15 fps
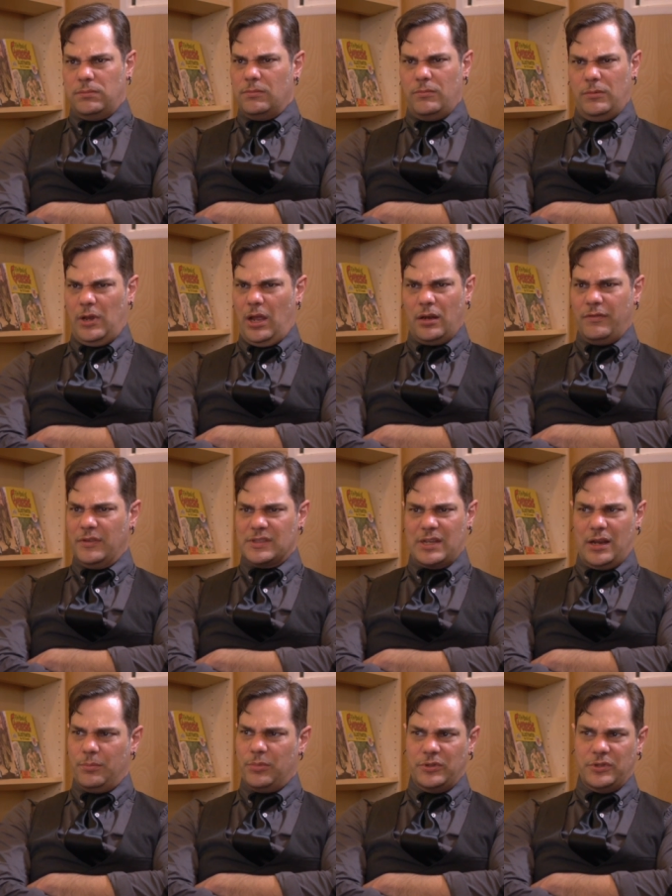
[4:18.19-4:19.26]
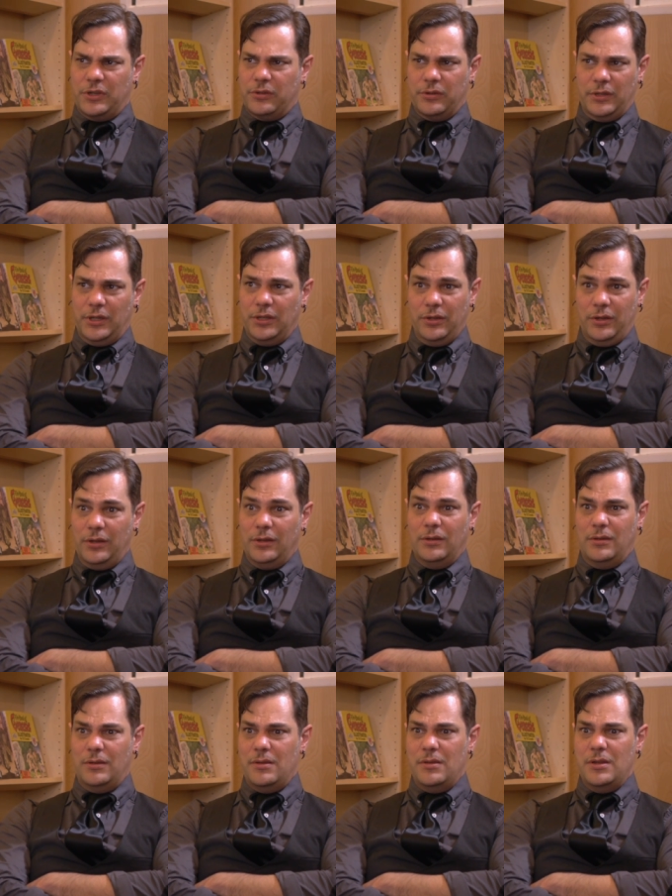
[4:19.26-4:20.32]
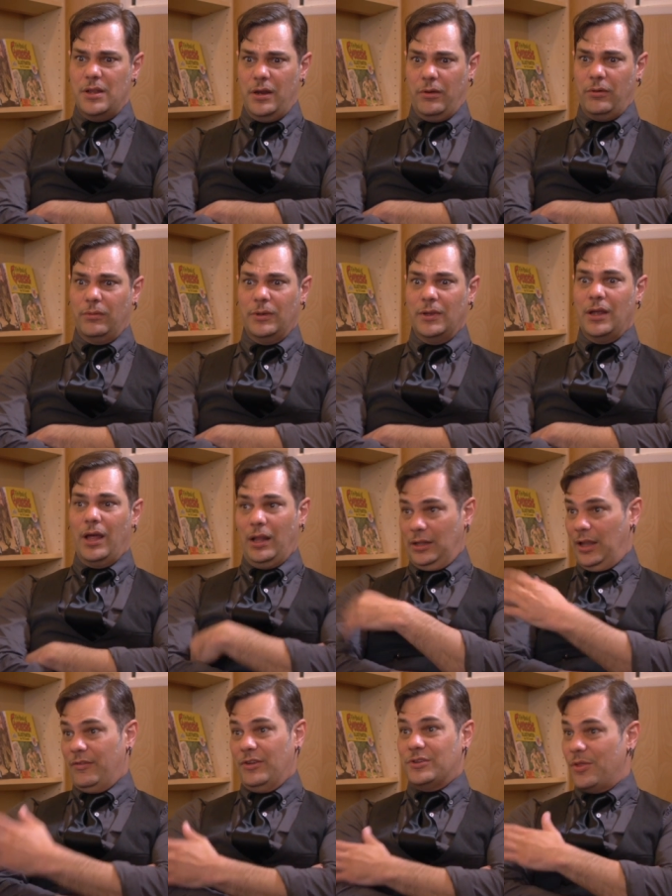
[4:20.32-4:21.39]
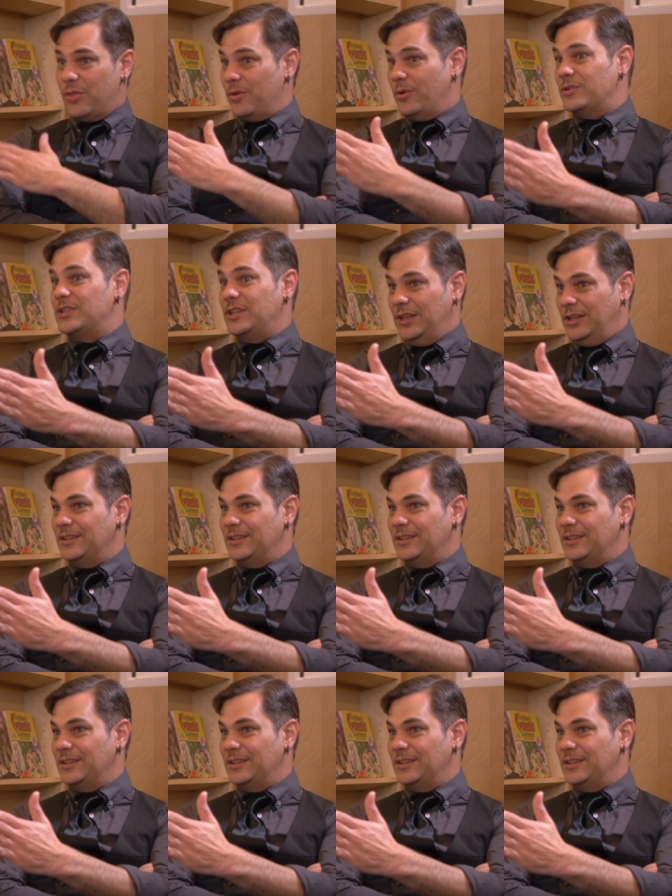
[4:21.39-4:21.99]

none of us had a particularly good 11 to 13